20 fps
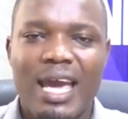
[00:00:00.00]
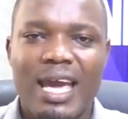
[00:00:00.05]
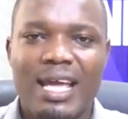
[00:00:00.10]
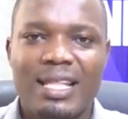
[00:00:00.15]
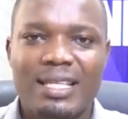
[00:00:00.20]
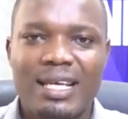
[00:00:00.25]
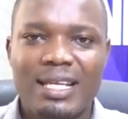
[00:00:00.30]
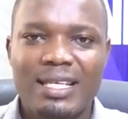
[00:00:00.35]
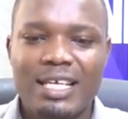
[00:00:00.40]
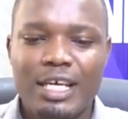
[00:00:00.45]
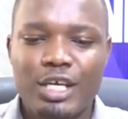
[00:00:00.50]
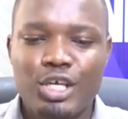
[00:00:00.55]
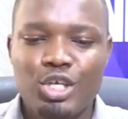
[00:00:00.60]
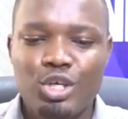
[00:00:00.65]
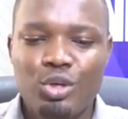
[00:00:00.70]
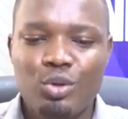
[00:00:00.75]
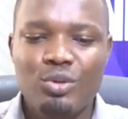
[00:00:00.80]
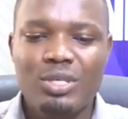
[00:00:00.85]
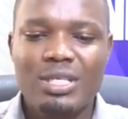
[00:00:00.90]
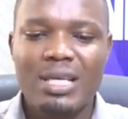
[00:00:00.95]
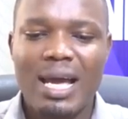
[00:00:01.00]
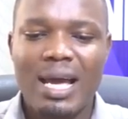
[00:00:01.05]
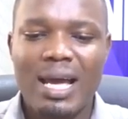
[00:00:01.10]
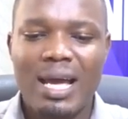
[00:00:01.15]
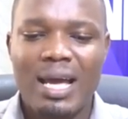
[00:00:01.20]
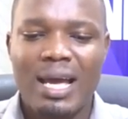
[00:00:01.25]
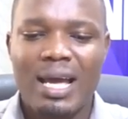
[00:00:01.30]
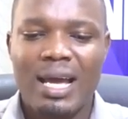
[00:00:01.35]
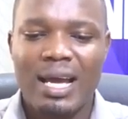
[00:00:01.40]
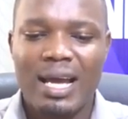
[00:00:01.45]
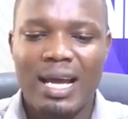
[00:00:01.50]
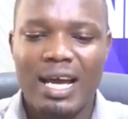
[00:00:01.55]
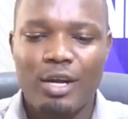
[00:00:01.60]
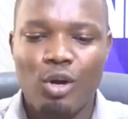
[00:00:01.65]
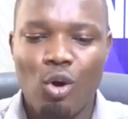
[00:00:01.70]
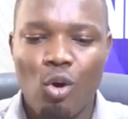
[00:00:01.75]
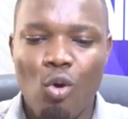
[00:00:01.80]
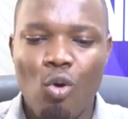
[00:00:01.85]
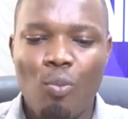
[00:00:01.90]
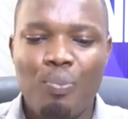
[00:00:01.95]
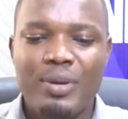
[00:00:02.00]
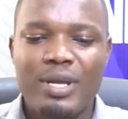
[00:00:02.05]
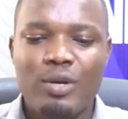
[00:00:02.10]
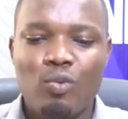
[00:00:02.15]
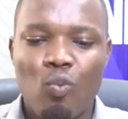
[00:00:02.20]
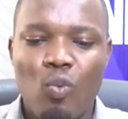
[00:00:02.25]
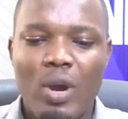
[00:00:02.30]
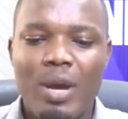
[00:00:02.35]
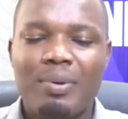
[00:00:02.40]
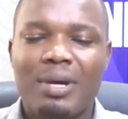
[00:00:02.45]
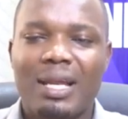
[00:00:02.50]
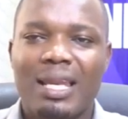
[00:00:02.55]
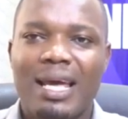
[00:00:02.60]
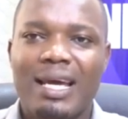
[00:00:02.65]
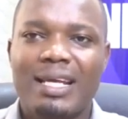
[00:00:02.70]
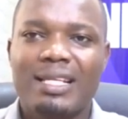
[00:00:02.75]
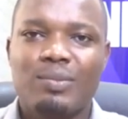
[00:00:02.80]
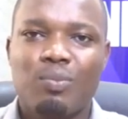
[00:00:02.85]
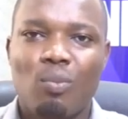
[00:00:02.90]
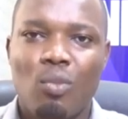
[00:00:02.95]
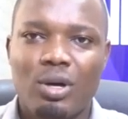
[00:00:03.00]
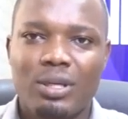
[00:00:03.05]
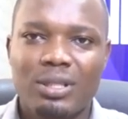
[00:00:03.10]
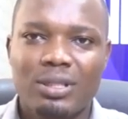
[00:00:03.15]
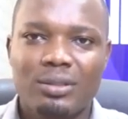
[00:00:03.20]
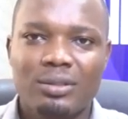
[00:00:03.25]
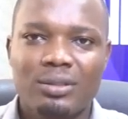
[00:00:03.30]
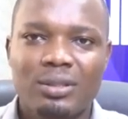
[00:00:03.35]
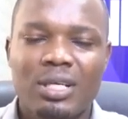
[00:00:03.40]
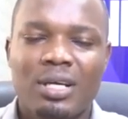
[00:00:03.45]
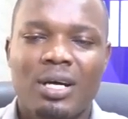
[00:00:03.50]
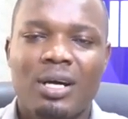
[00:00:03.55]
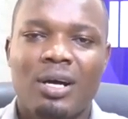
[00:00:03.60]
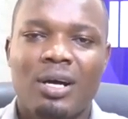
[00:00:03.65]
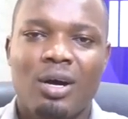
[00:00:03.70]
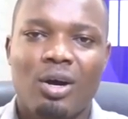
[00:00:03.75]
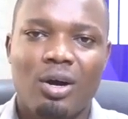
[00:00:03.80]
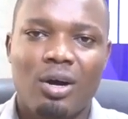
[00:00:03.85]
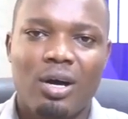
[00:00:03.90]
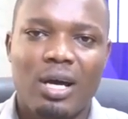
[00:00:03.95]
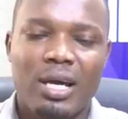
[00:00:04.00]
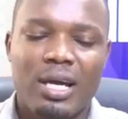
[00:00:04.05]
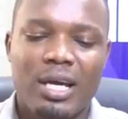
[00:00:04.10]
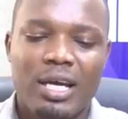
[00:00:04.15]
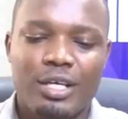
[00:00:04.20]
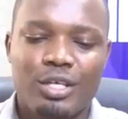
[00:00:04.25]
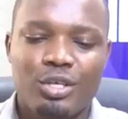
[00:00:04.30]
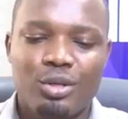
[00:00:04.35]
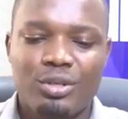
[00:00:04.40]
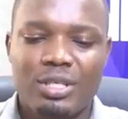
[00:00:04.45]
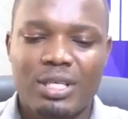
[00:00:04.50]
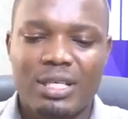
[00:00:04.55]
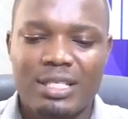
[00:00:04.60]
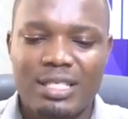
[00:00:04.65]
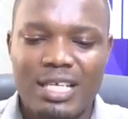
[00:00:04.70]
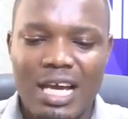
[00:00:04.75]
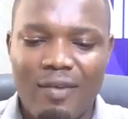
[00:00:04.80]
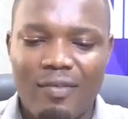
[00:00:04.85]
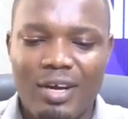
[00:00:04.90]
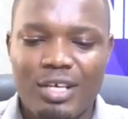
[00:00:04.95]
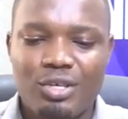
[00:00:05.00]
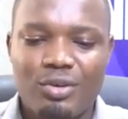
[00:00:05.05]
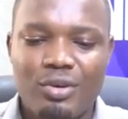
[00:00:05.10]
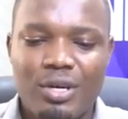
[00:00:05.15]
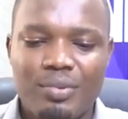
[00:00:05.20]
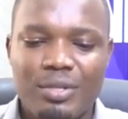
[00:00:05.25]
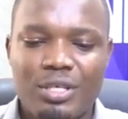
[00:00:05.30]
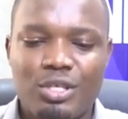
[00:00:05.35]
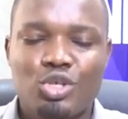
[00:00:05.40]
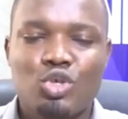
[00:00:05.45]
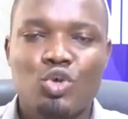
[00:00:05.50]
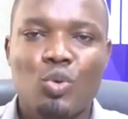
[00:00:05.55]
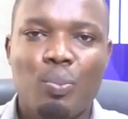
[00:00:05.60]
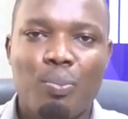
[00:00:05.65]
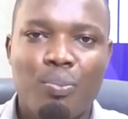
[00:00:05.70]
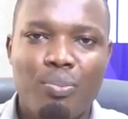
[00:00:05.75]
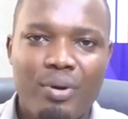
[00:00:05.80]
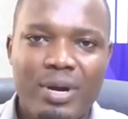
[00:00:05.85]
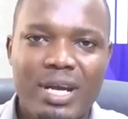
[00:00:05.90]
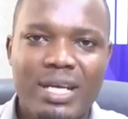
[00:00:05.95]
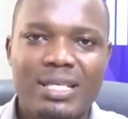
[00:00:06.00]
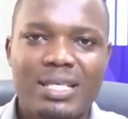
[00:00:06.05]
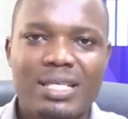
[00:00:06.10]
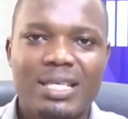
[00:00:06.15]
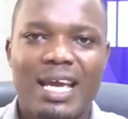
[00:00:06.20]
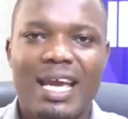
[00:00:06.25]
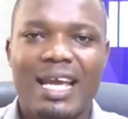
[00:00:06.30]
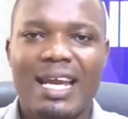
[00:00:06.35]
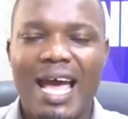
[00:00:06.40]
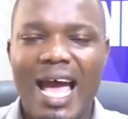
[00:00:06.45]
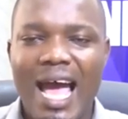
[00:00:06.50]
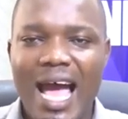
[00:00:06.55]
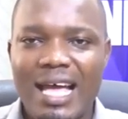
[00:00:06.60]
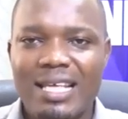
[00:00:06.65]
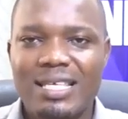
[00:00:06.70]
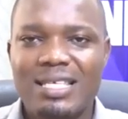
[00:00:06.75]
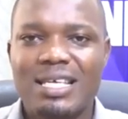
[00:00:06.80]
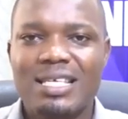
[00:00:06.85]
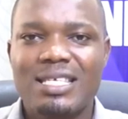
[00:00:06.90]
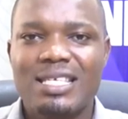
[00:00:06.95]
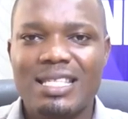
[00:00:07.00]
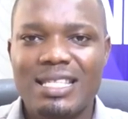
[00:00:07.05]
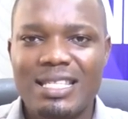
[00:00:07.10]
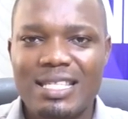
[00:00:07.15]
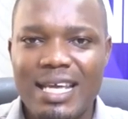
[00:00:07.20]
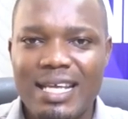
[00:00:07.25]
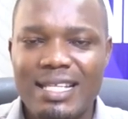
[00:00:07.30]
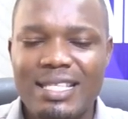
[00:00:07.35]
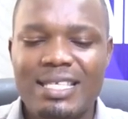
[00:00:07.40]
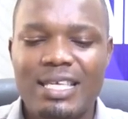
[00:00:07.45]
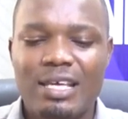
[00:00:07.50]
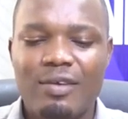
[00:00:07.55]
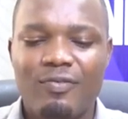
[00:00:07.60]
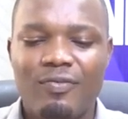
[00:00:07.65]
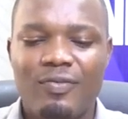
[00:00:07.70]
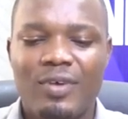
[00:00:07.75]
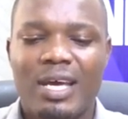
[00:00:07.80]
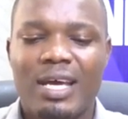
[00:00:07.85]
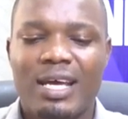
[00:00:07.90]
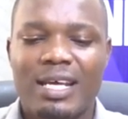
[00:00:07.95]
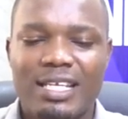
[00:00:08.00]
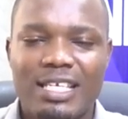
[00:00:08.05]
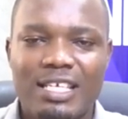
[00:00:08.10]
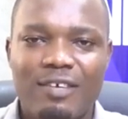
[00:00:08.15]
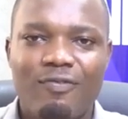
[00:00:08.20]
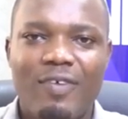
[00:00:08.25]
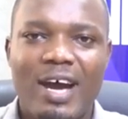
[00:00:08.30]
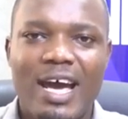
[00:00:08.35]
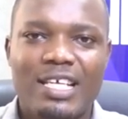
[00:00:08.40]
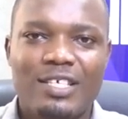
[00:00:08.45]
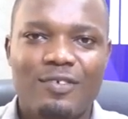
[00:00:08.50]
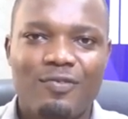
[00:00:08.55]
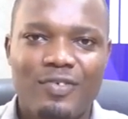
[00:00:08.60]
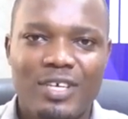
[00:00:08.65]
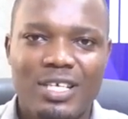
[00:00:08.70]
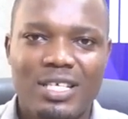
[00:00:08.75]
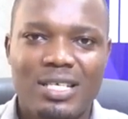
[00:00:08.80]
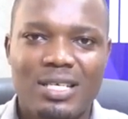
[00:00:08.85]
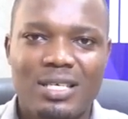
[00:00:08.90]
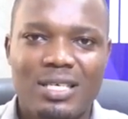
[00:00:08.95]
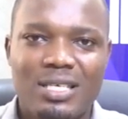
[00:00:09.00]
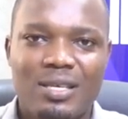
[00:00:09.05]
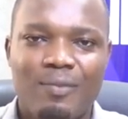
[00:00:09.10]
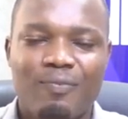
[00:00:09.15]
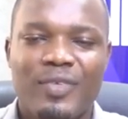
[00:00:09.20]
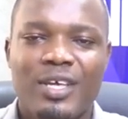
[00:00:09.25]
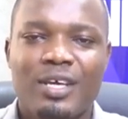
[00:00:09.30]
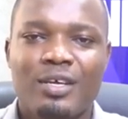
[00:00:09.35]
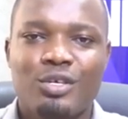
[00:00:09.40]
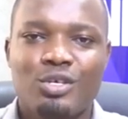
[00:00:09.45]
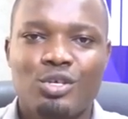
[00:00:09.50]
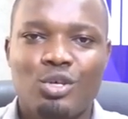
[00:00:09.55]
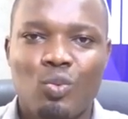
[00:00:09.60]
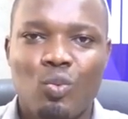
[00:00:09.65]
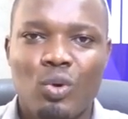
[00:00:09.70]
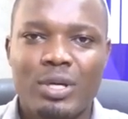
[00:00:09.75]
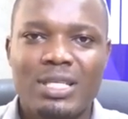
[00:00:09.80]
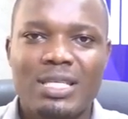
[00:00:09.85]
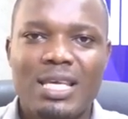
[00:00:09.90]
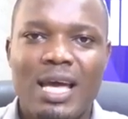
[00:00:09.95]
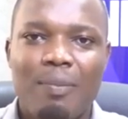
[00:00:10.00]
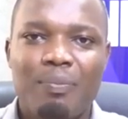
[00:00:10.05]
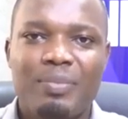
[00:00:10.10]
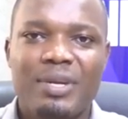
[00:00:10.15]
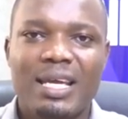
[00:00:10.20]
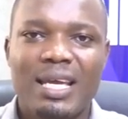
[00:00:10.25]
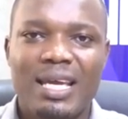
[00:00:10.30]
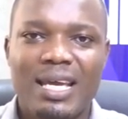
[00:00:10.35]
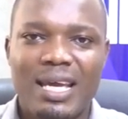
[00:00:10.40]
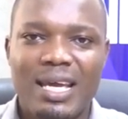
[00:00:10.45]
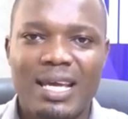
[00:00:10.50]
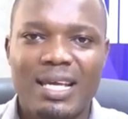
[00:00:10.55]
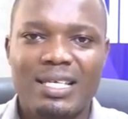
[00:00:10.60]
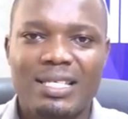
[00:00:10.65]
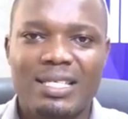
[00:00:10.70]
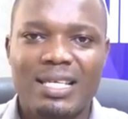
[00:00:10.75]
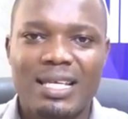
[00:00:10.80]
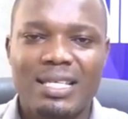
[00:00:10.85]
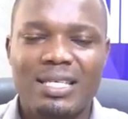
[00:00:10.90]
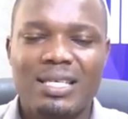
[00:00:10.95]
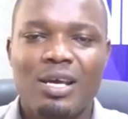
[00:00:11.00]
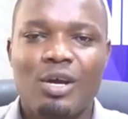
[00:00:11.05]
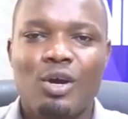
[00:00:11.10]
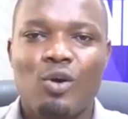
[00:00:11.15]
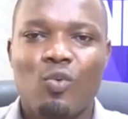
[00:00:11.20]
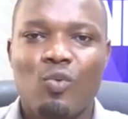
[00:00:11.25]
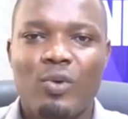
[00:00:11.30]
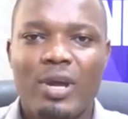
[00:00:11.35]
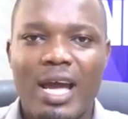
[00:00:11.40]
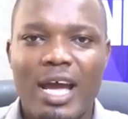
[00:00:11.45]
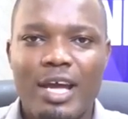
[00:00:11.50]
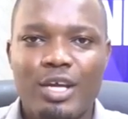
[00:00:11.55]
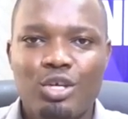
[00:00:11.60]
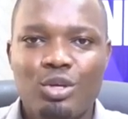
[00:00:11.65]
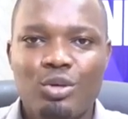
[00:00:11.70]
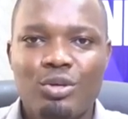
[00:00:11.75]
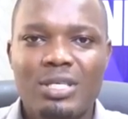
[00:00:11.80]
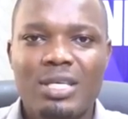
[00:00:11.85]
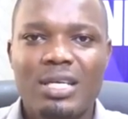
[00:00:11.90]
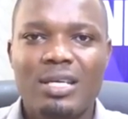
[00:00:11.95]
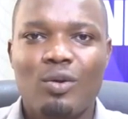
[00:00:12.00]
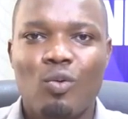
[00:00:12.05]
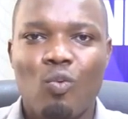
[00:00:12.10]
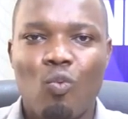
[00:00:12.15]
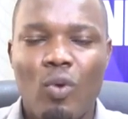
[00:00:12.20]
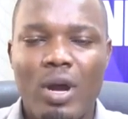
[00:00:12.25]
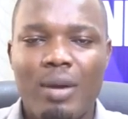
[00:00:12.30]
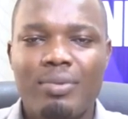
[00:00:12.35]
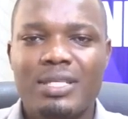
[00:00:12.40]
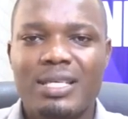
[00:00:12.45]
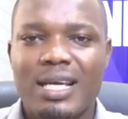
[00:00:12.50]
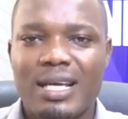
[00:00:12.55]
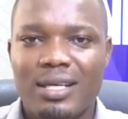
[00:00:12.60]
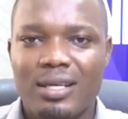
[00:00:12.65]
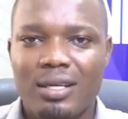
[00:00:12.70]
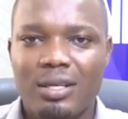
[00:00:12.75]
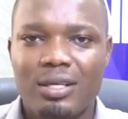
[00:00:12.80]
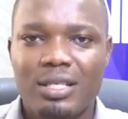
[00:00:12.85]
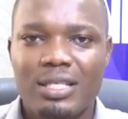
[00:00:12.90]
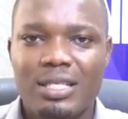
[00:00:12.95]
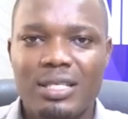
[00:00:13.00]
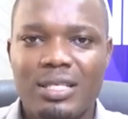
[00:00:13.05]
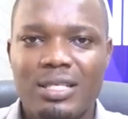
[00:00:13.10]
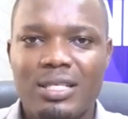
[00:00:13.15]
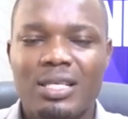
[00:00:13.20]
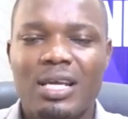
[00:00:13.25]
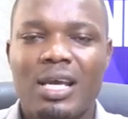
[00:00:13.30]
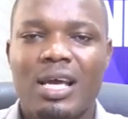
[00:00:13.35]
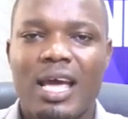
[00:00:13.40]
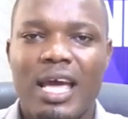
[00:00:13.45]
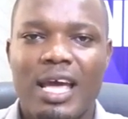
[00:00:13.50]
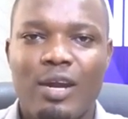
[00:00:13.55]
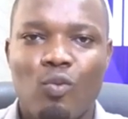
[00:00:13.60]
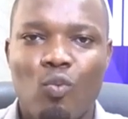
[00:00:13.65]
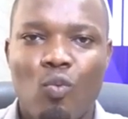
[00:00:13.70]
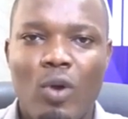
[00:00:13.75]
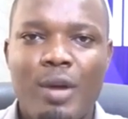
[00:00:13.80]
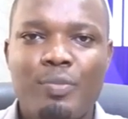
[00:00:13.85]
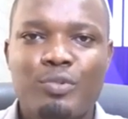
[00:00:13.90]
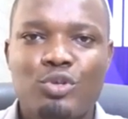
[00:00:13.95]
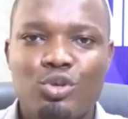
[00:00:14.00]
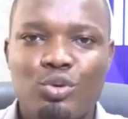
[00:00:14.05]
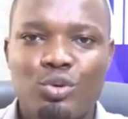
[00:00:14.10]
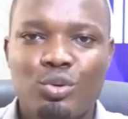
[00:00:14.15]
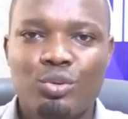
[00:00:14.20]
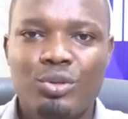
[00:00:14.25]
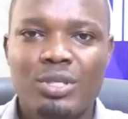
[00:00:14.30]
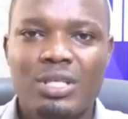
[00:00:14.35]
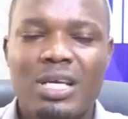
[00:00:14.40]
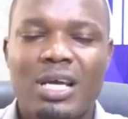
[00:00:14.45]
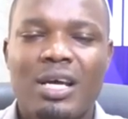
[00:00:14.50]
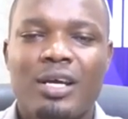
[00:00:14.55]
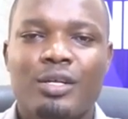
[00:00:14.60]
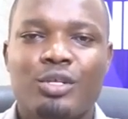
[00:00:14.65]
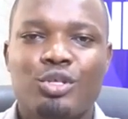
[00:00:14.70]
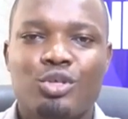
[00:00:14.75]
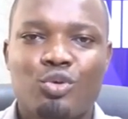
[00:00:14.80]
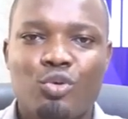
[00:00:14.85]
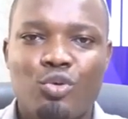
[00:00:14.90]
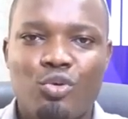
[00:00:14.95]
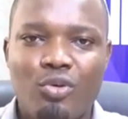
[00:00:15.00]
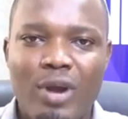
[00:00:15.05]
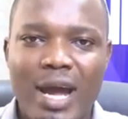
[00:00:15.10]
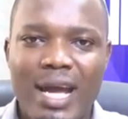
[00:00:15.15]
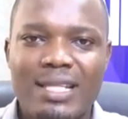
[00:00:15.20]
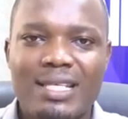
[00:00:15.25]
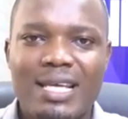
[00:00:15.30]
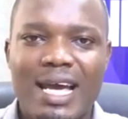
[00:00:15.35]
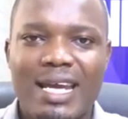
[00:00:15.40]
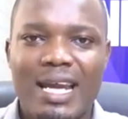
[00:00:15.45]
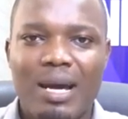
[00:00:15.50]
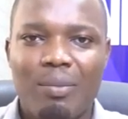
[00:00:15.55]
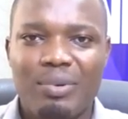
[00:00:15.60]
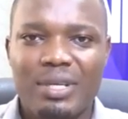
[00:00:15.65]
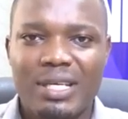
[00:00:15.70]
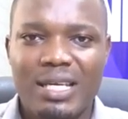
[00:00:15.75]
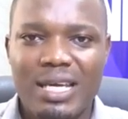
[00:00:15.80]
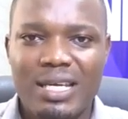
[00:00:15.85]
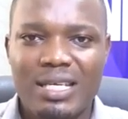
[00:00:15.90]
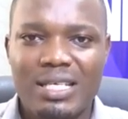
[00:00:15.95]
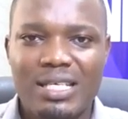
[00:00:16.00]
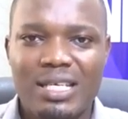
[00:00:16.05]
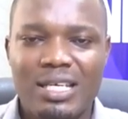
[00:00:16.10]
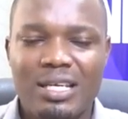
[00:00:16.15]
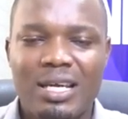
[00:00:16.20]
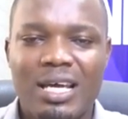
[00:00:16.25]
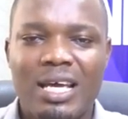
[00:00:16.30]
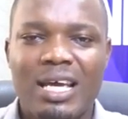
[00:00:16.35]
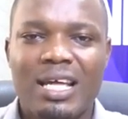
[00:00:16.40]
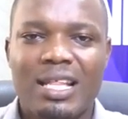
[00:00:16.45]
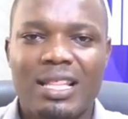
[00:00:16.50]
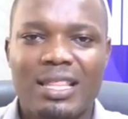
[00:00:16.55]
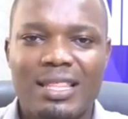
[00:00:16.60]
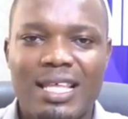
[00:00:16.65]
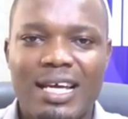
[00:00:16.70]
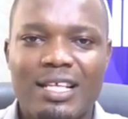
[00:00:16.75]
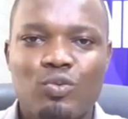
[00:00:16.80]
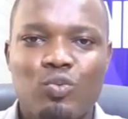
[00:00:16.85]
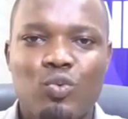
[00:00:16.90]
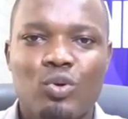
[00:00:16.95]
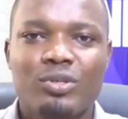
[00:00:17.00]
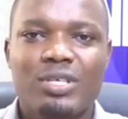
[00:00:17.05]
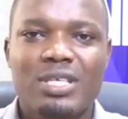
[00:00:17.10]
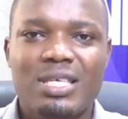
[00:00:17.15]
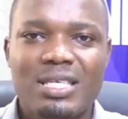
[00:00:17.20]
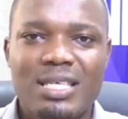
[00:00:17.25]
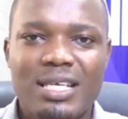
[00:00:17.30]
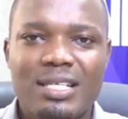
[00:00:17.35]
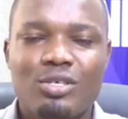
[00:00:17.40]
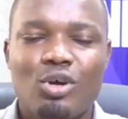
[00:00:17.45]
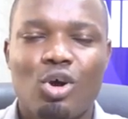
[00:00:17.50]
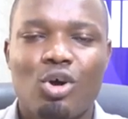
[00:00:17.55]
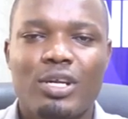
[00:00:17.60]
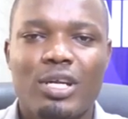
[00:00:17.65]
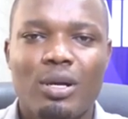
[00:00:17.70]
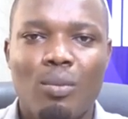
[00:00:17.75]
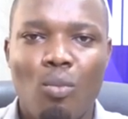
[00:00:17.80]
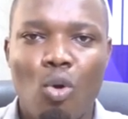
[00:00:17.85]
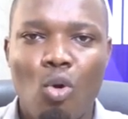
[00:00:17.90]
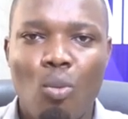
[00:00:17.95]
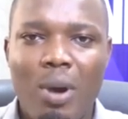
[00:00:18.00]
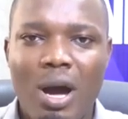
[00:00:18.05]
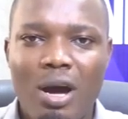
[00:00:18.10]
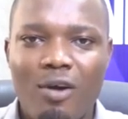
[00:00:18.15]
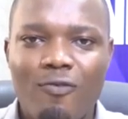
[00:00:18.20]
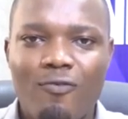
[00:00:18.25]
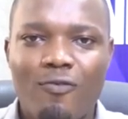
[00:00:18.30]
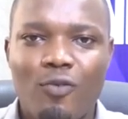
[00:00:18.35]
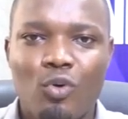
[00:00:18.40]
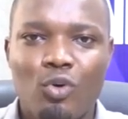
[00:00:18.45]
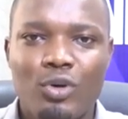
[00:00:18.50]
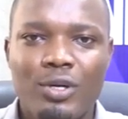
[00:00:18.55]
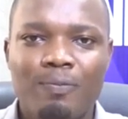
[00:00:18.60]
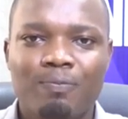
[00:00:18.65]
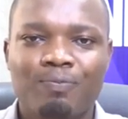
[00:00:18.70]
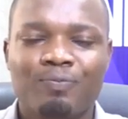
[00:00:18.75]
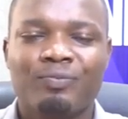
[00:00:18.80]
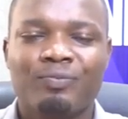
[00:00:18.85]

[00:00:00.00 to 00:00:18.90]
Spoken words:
And then the user can open web client model using JavaScript to bridge and access native device features. So what's happening here is that we are using web technologies and web tools to write an application that will sit on a mobile phone,